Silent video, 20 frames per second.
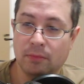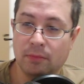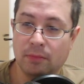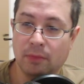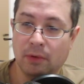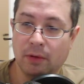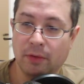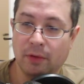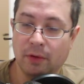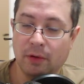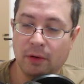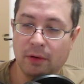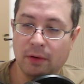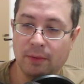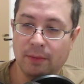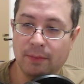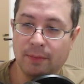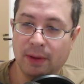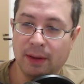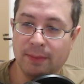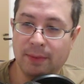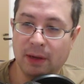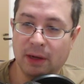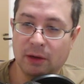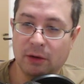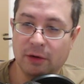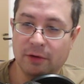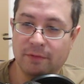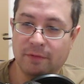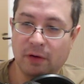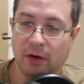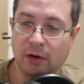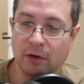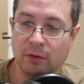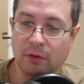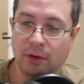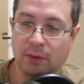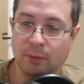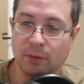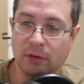Although maybe I could have
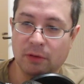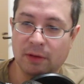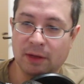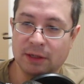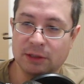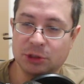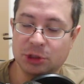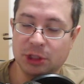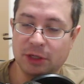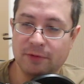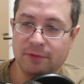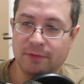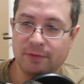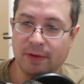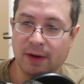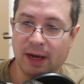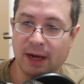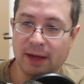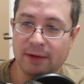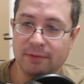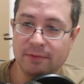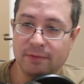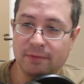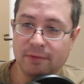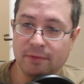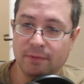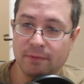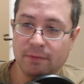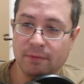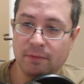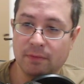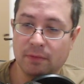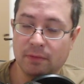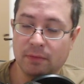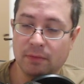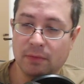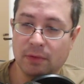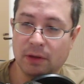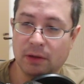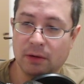followed up with knight g5.
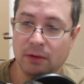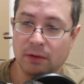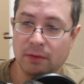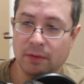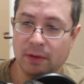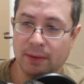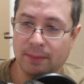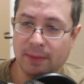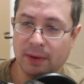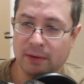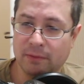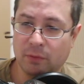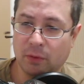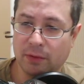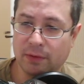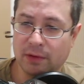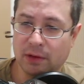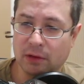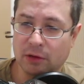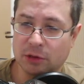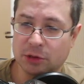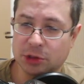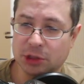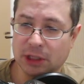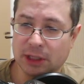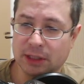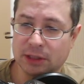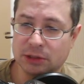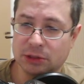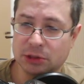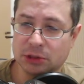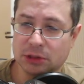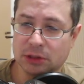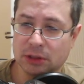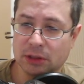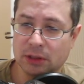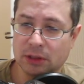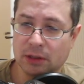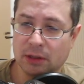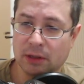You know, that might have won the exchange.
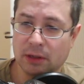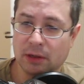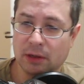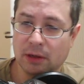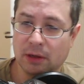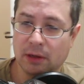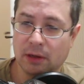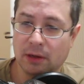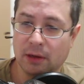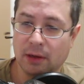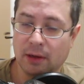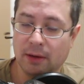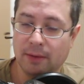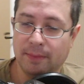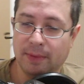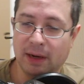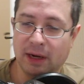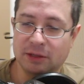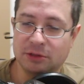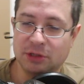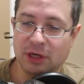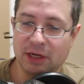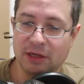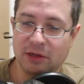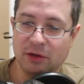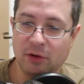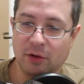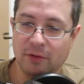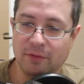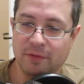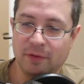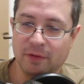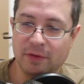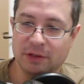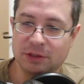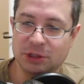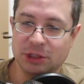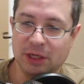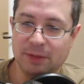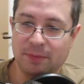But I tried to go for the
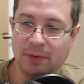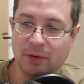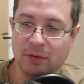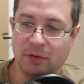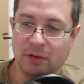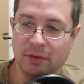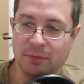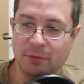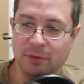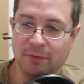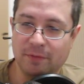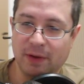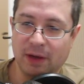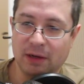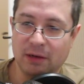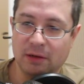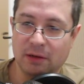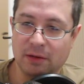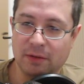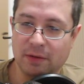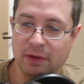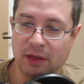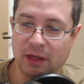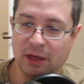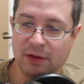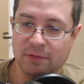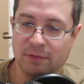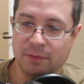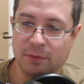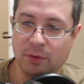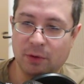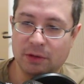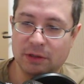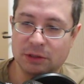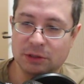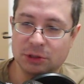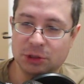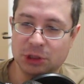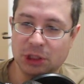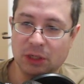cheapo to prevent the king from going to
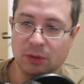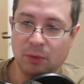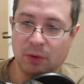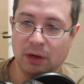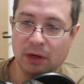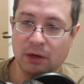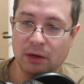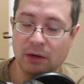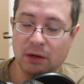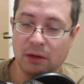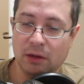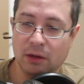g1.